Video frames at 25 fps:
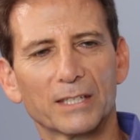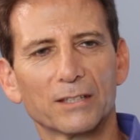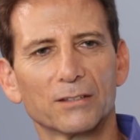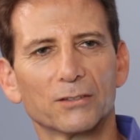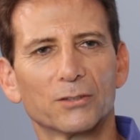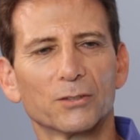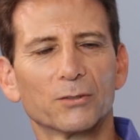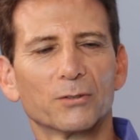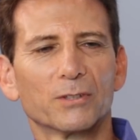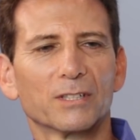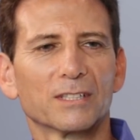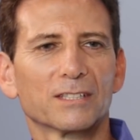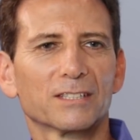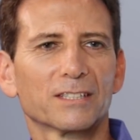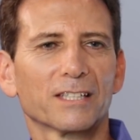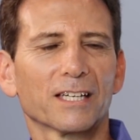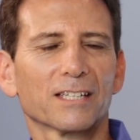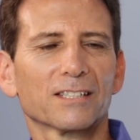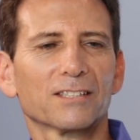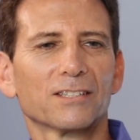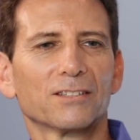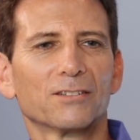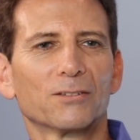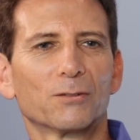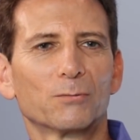we can do a
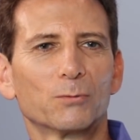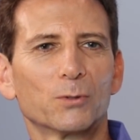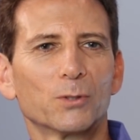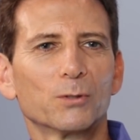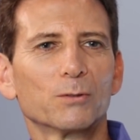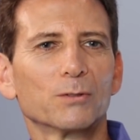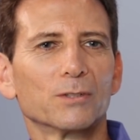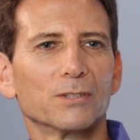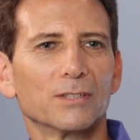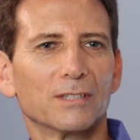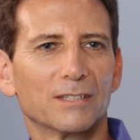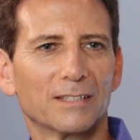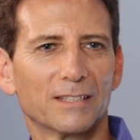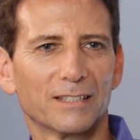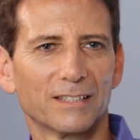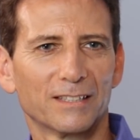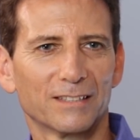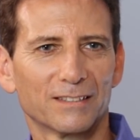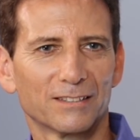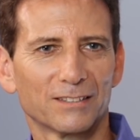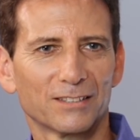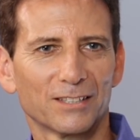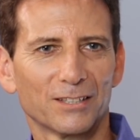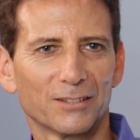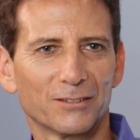Sex in the Rural
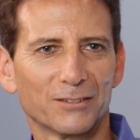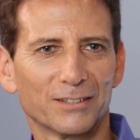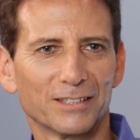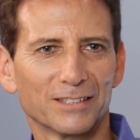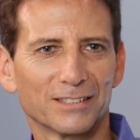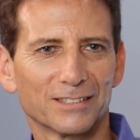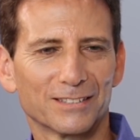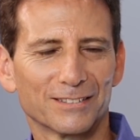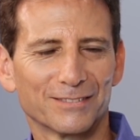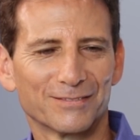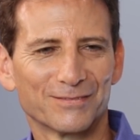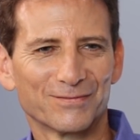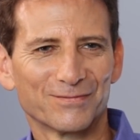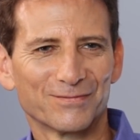series.